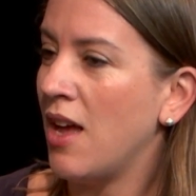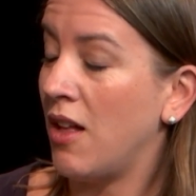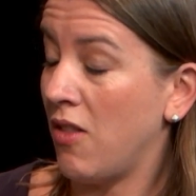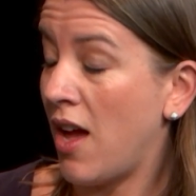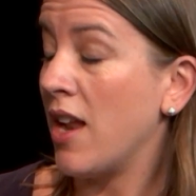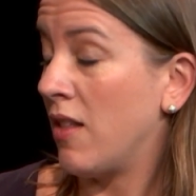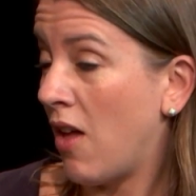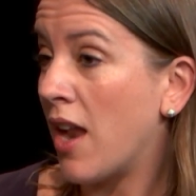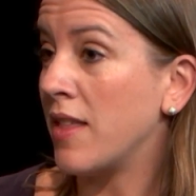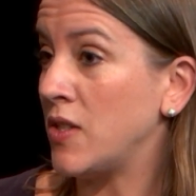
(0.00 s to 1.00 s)
A
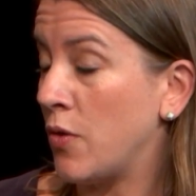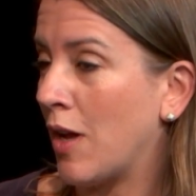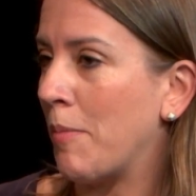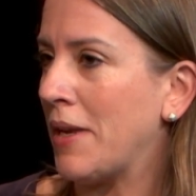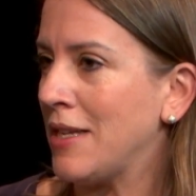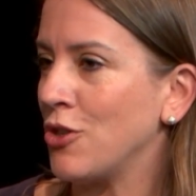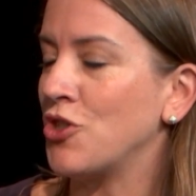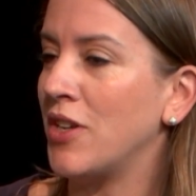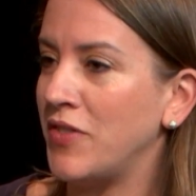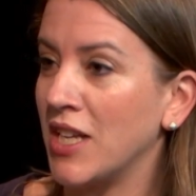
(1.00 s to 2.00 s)
lot of these food companies are
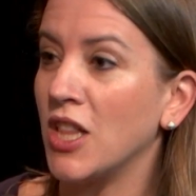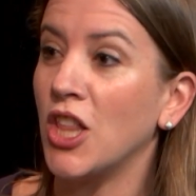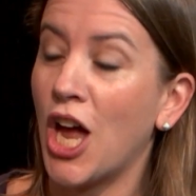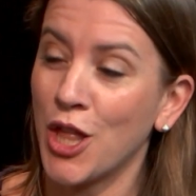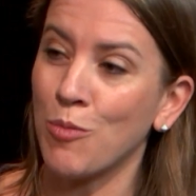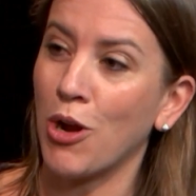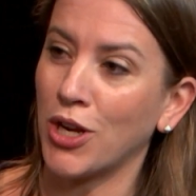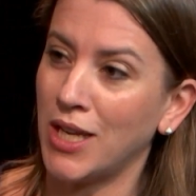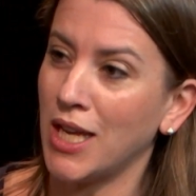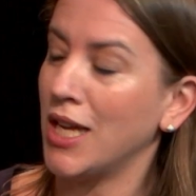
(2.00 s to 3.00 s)
shifting a lot of their
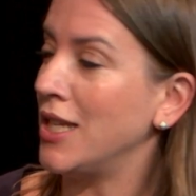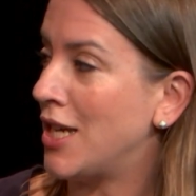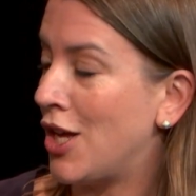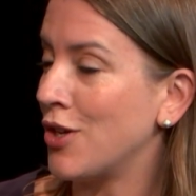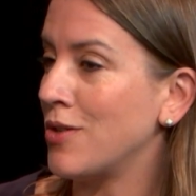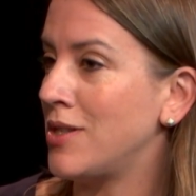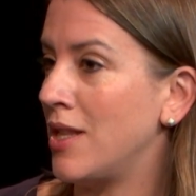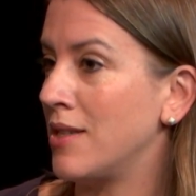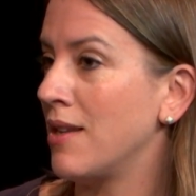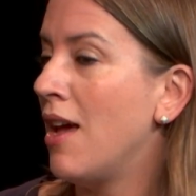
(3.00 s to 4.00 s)
marketing dollars to
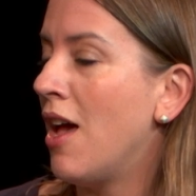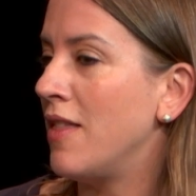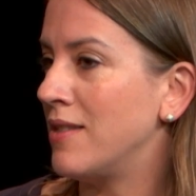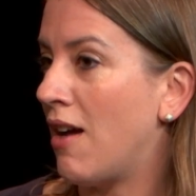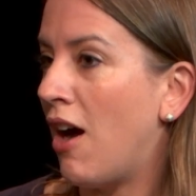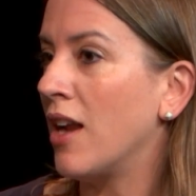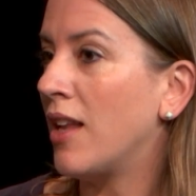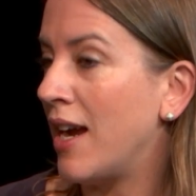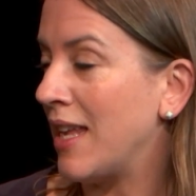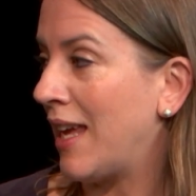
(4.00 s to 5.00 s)
this
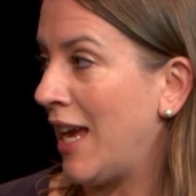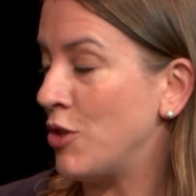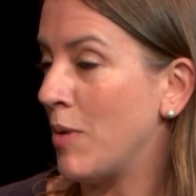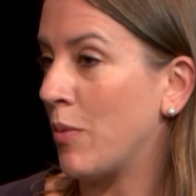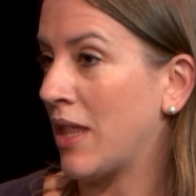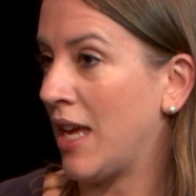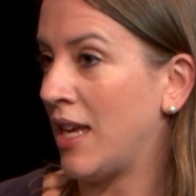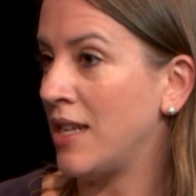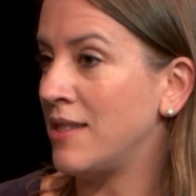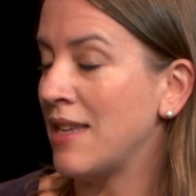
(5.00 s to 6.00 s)
online engagement with
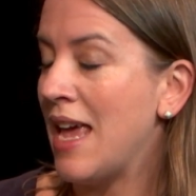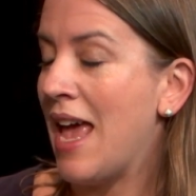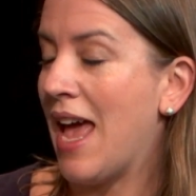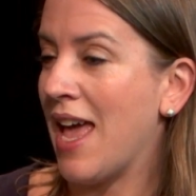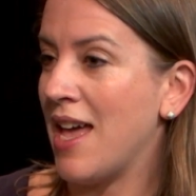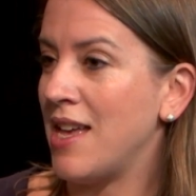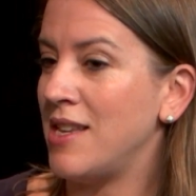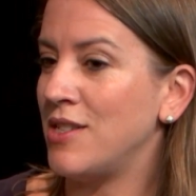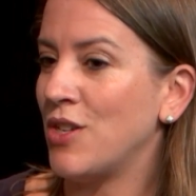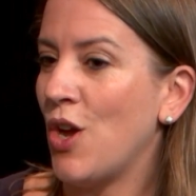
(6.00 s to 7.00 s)
kids,
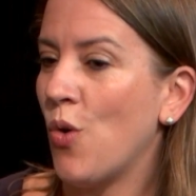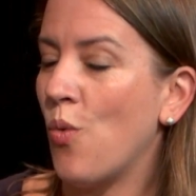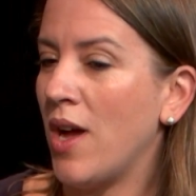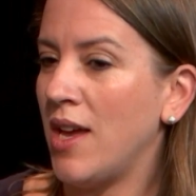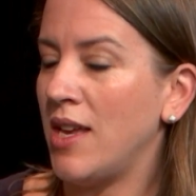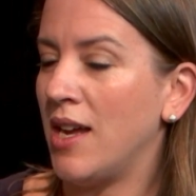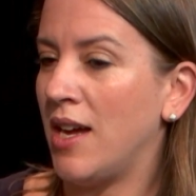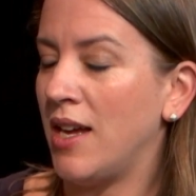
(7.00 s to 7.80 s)
and what